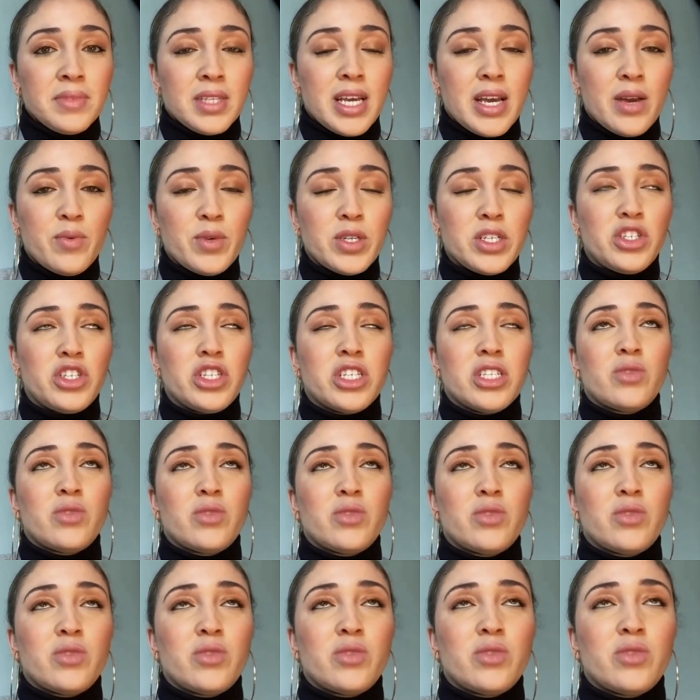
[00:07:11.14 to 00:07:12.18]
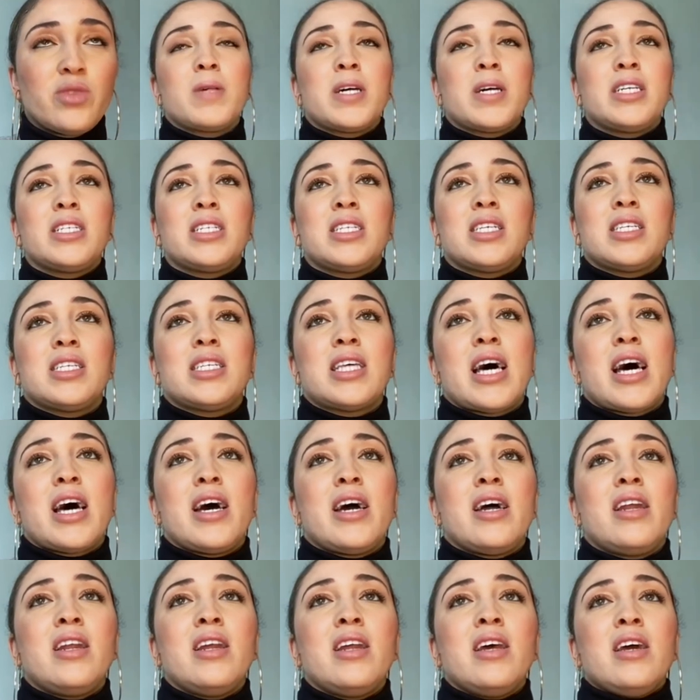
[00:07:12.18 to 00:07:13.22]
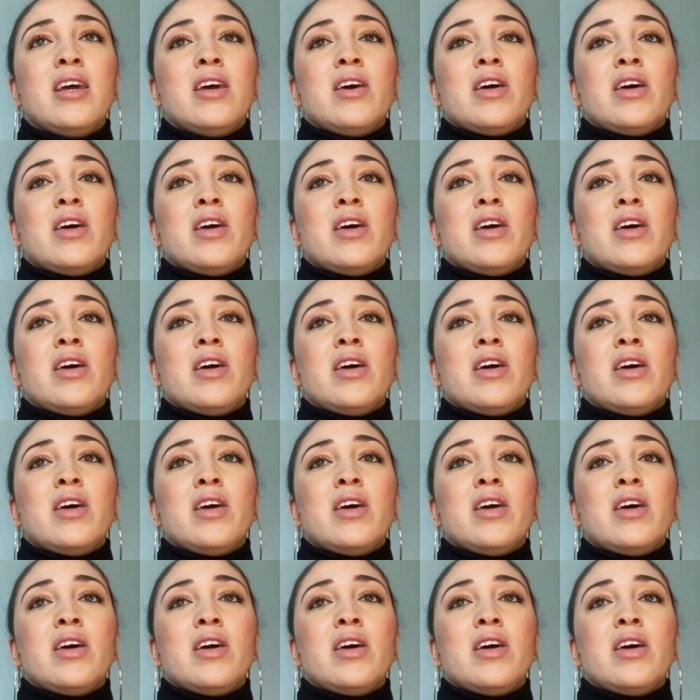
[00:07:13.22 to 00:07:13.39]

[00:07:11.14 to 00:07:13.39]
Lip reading: it was just one of those places that,